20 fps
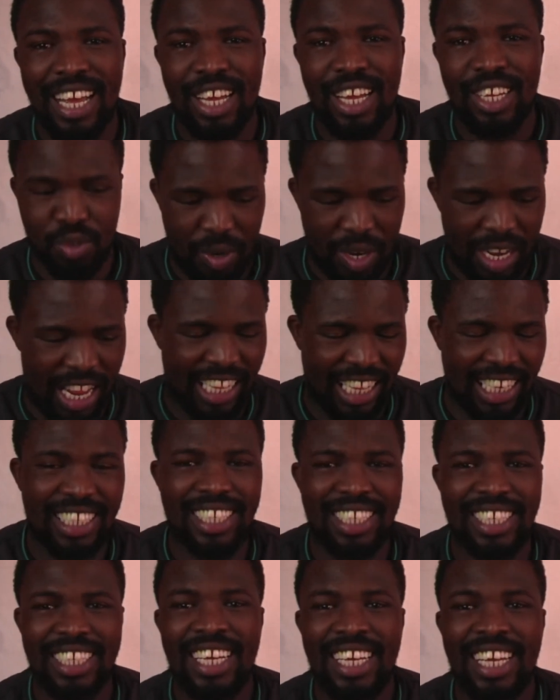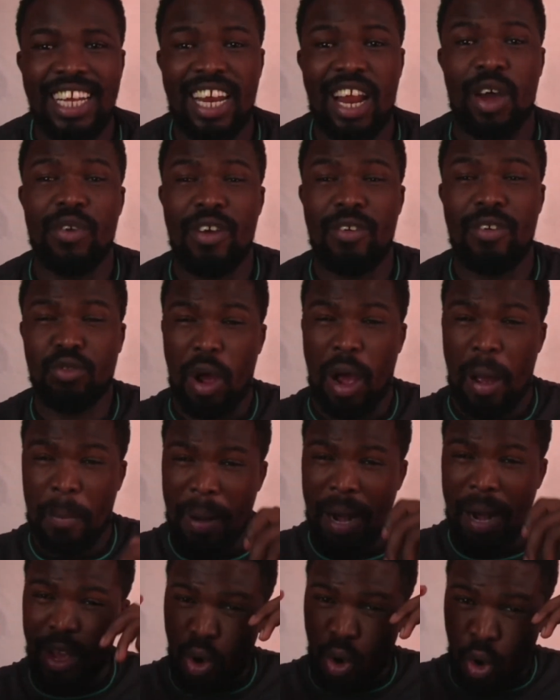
to land. Now you have to apply